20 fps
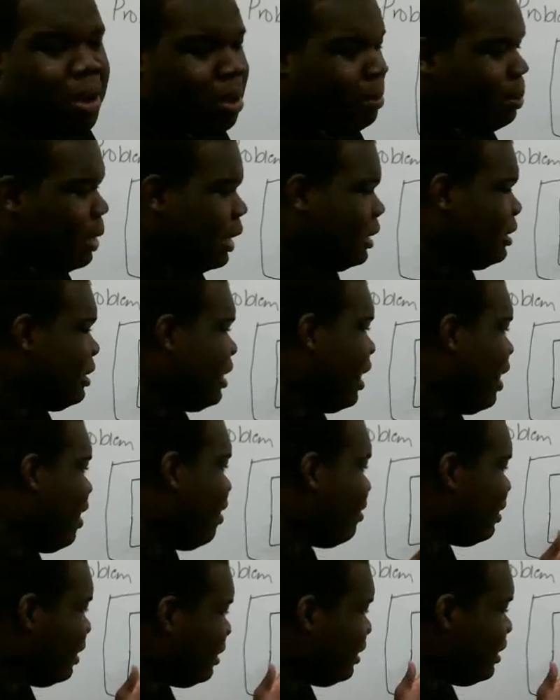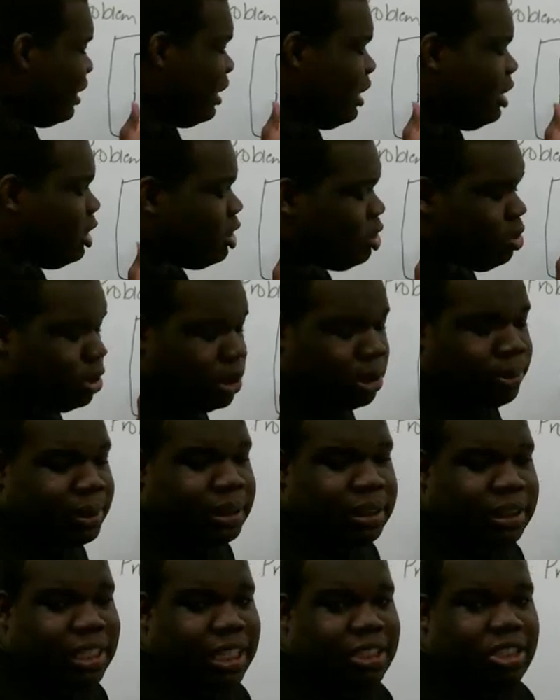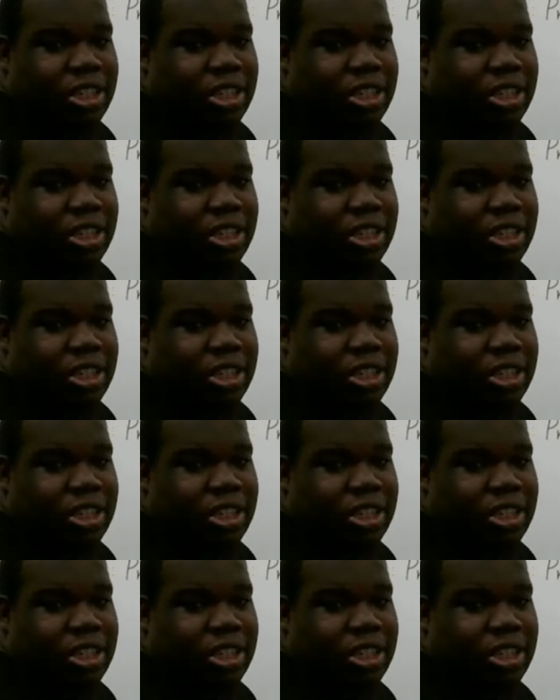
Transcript: place down the C's, which means that